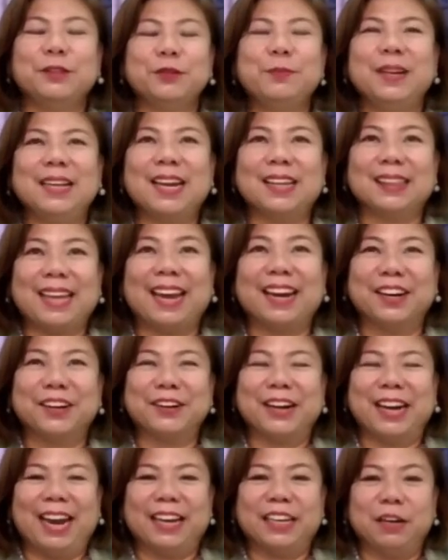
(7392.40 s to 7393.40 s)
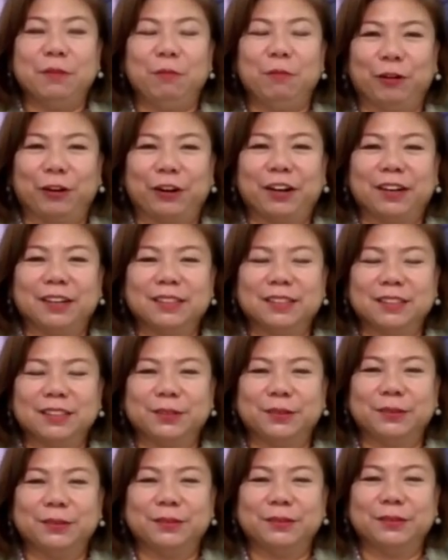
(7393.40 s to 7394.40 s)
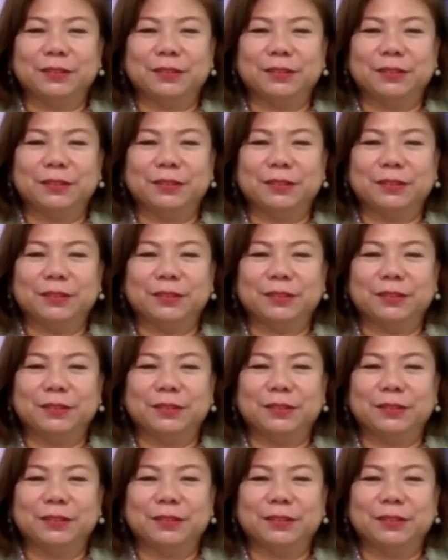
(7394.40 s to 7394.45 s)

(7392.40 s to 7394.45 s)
be not angry anymore. So,